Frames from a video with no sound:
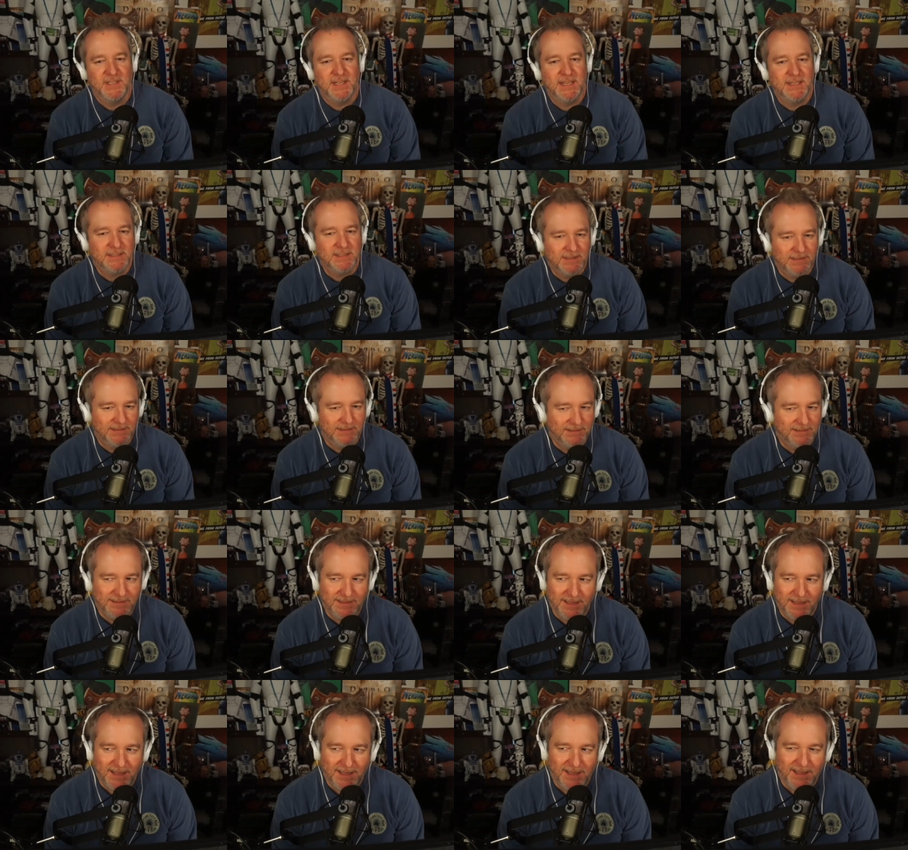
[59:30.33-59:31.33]
Which is just
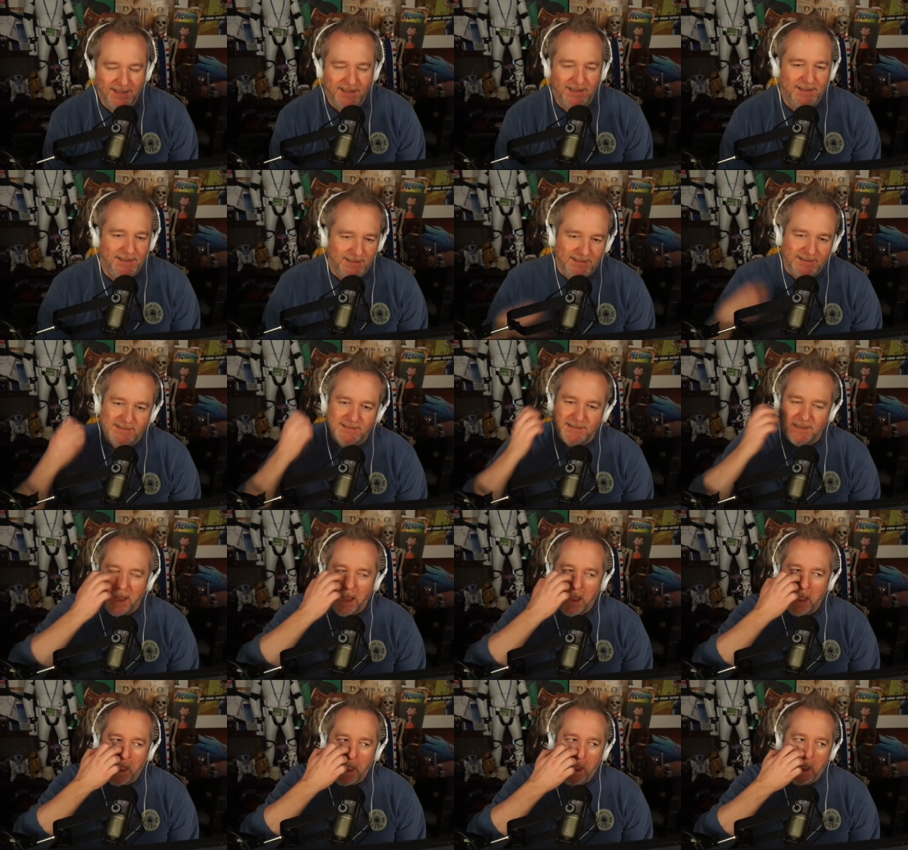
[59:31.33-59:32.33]
it's just weird
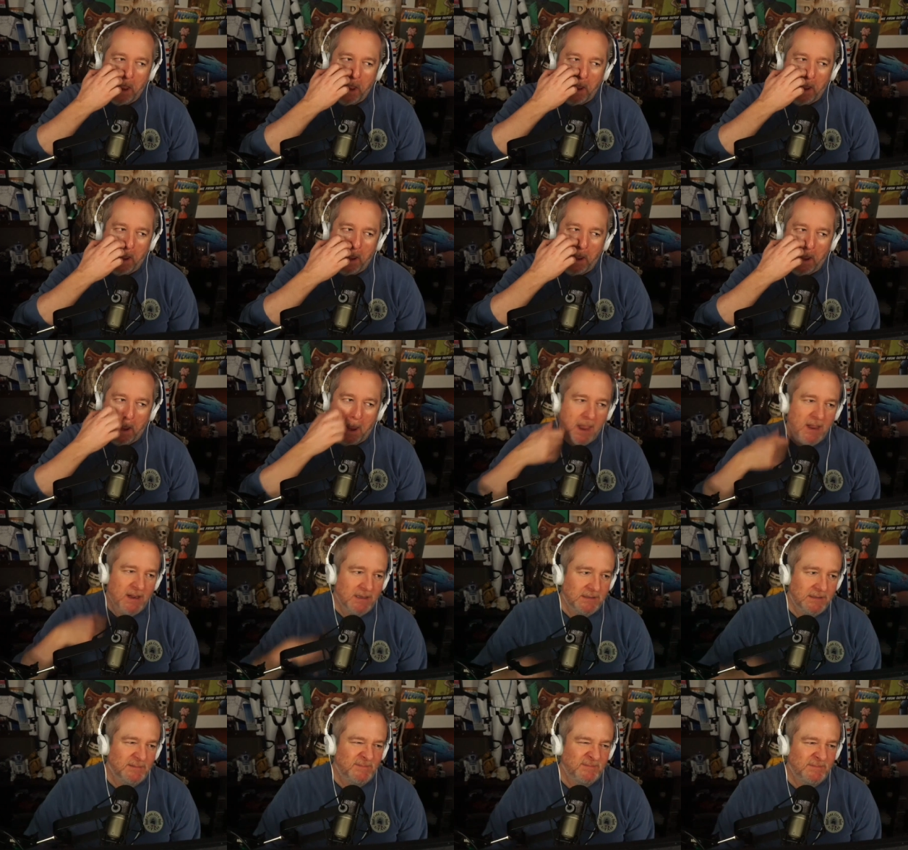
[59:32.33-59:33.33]
and feels kind of backwards.